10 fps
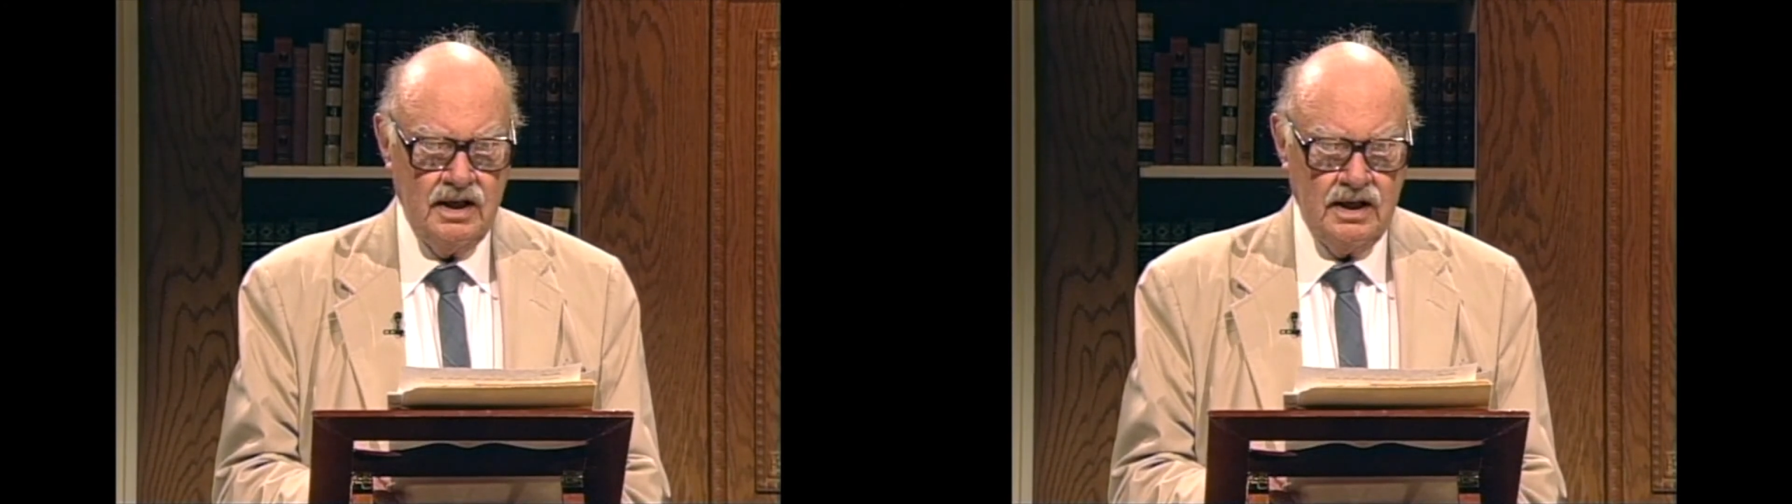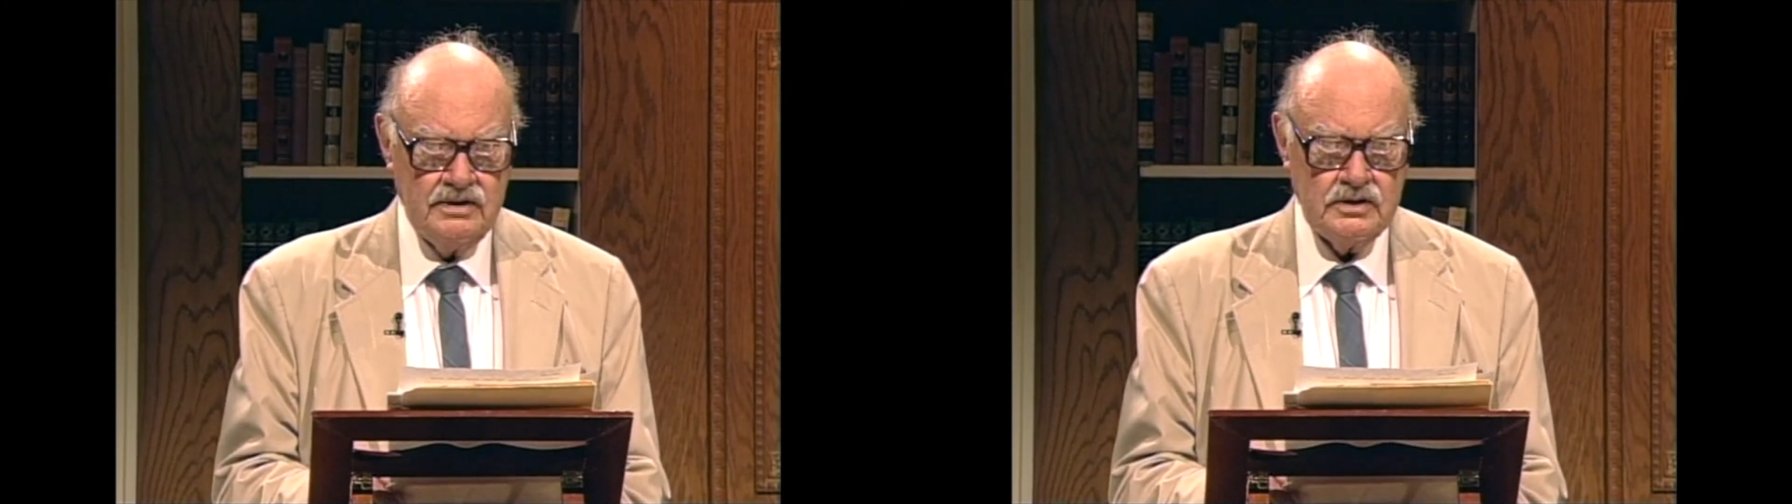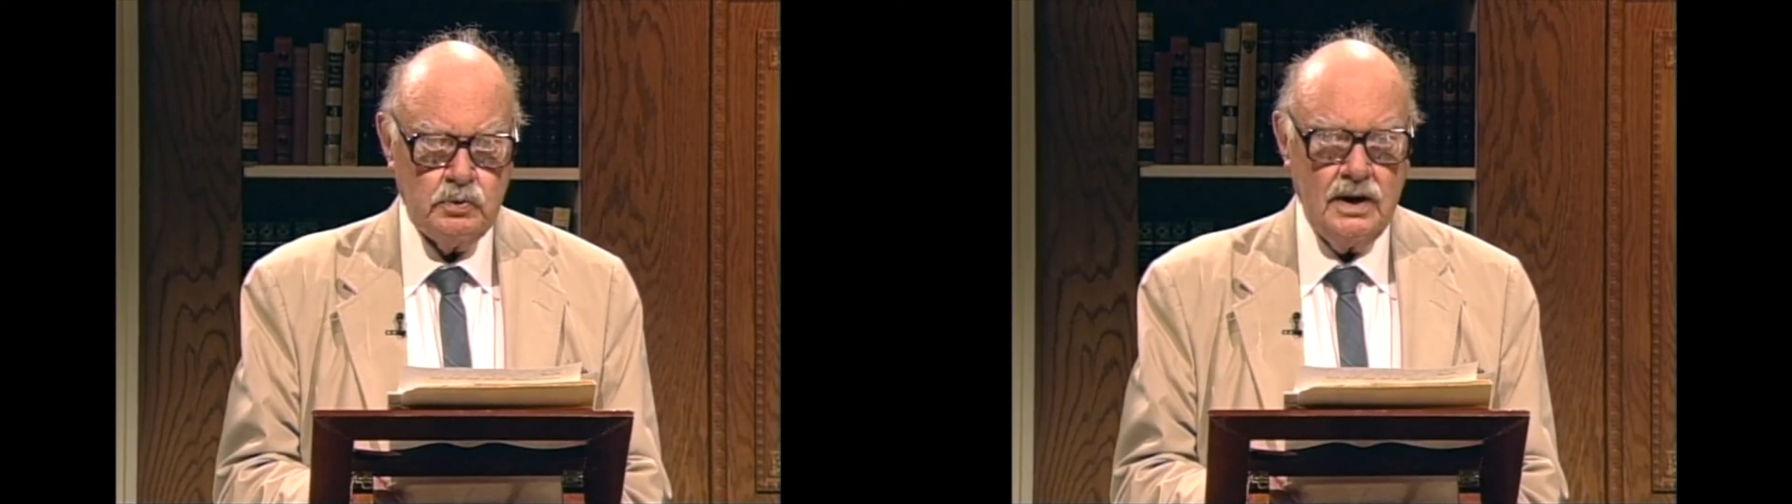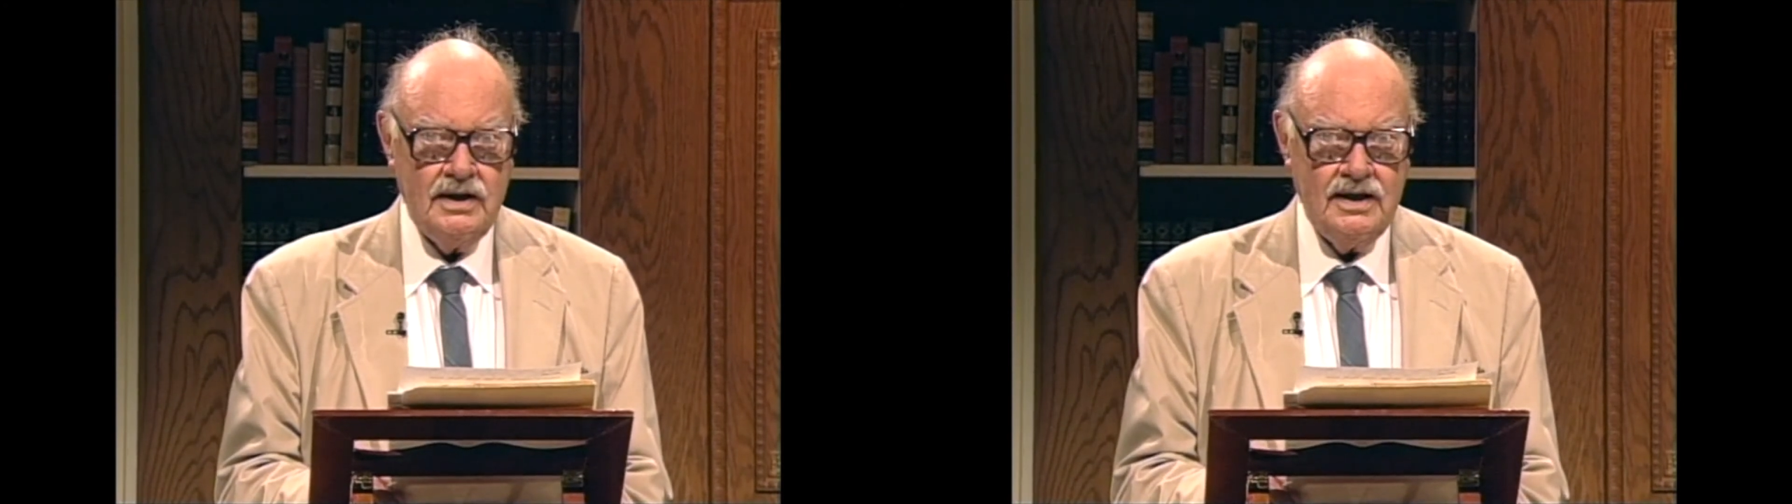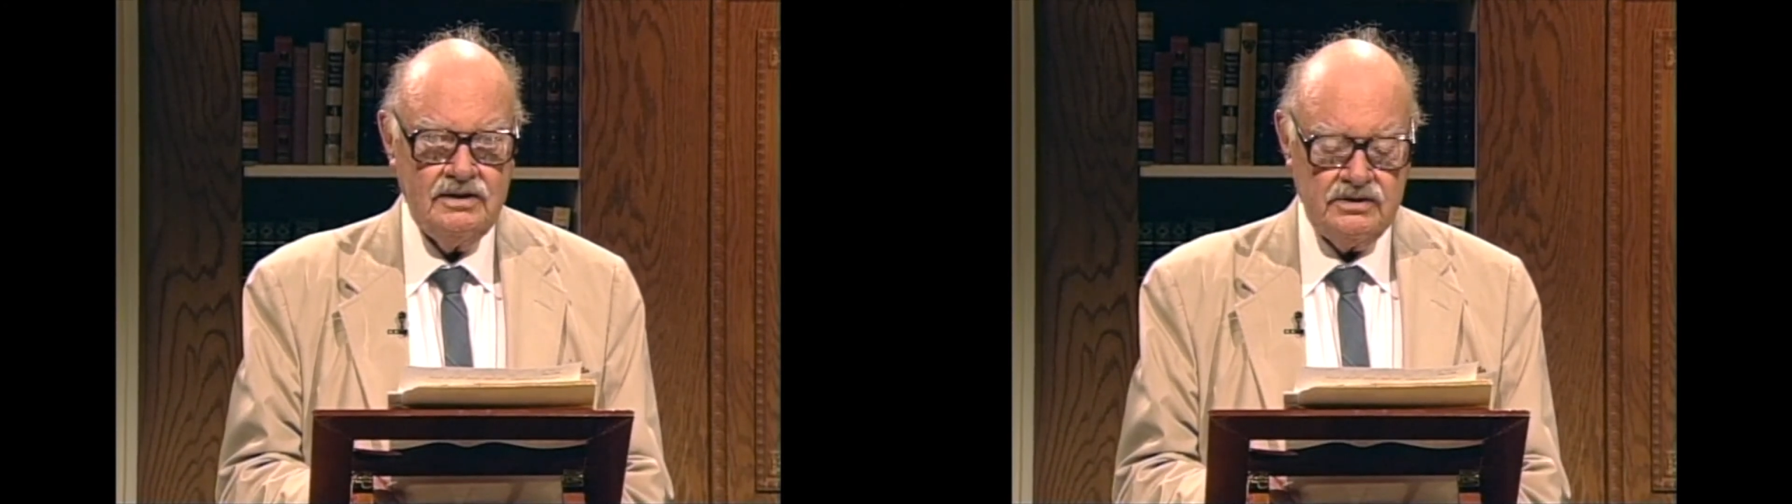in the
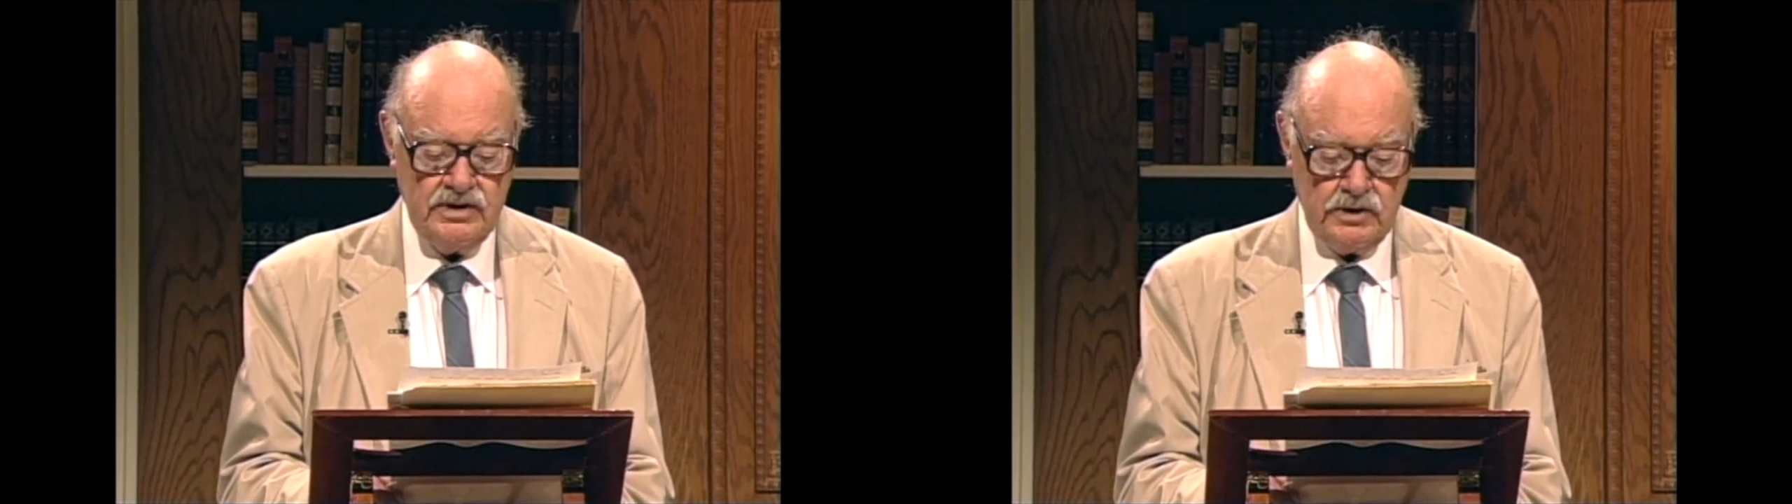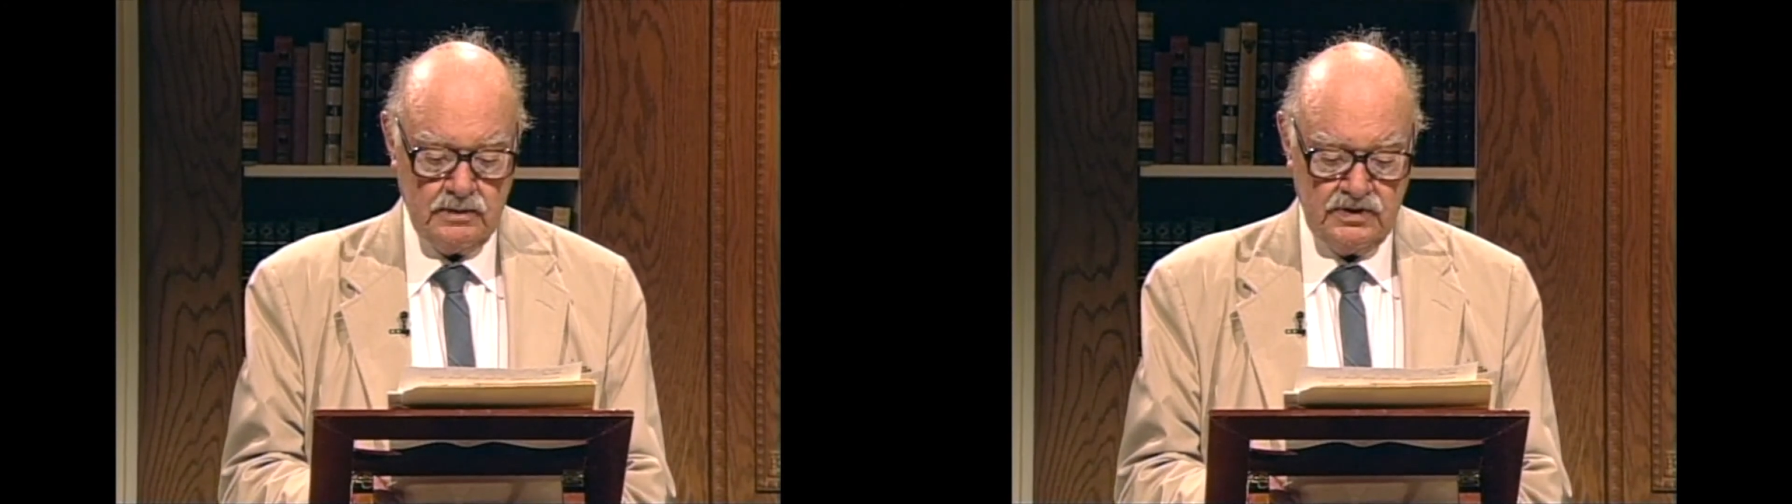28th theorem